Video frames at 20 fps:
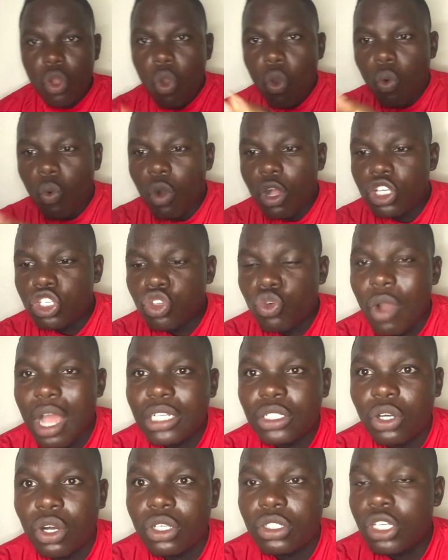Once you are
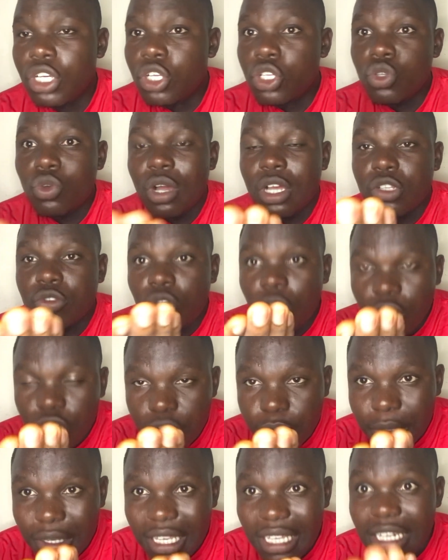done, you are done
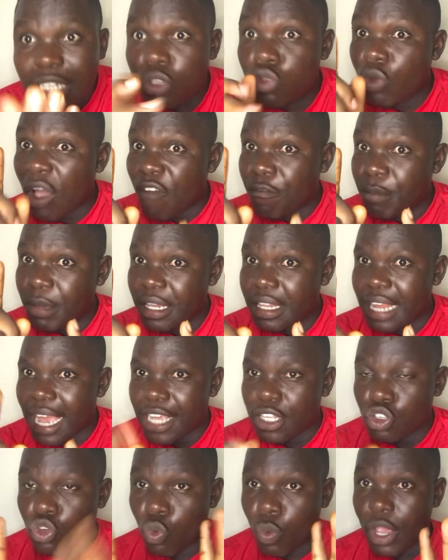speaking it. 12
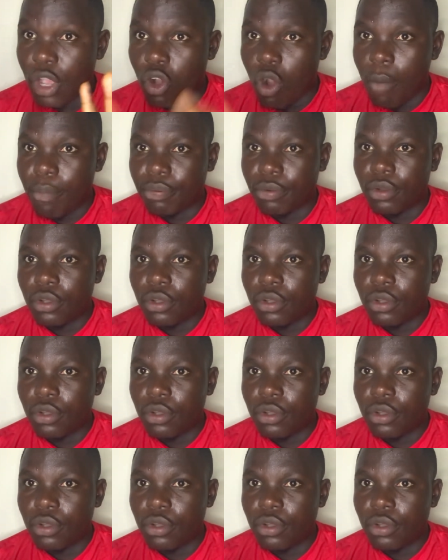midnight, you wake up.